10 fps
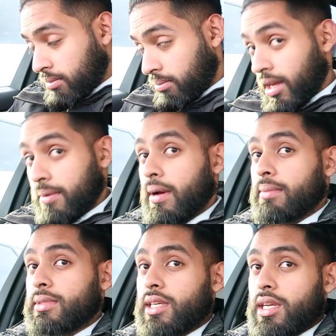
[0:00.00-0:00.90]
made
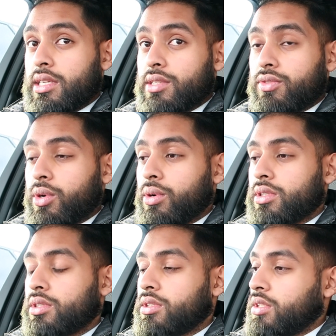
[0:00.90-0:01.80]
by Mercedes of
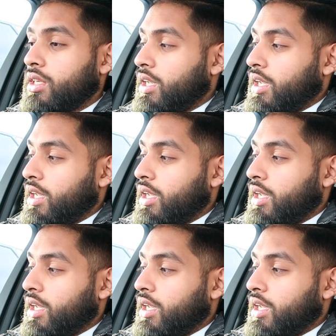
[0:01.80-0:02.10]
course,